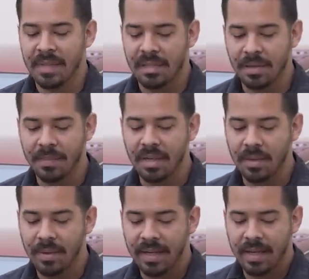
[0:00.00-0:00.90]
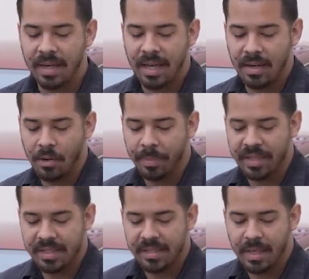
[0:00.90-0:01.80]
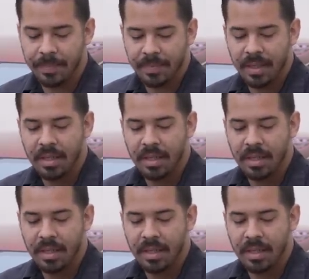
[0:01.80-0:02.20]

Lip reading: So I'm gonna go ahead and open this up,